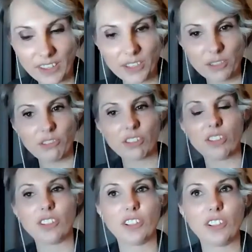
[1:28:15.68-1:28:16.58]
that you
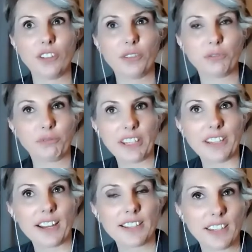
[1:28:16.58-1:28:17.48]
should do
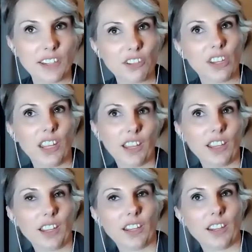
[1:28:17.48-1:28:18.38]

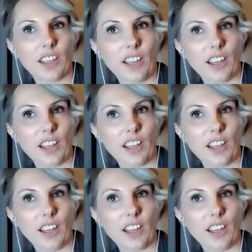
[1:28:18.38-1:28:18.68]
relaxation